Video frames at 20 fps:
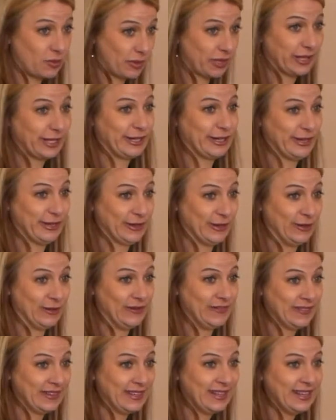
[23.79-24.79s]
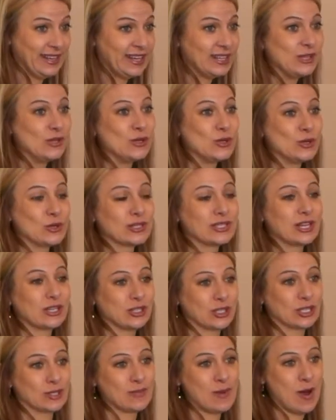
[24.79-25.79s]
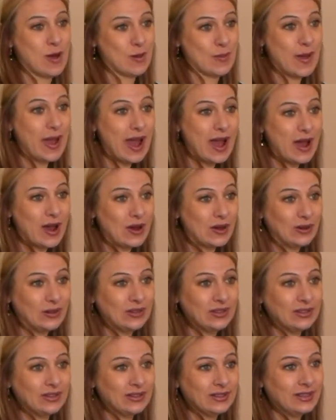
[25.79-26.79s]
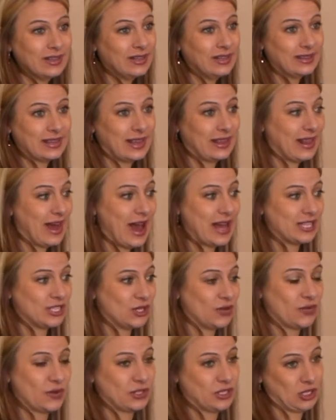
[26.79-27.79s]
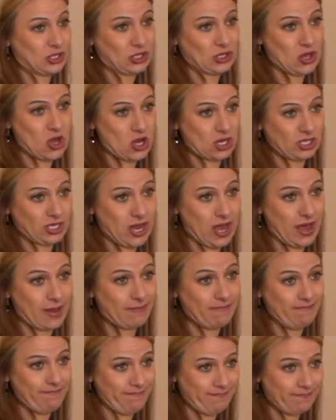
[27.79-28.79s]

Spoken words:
They really do. You use such a small amount, they last you for such a long time.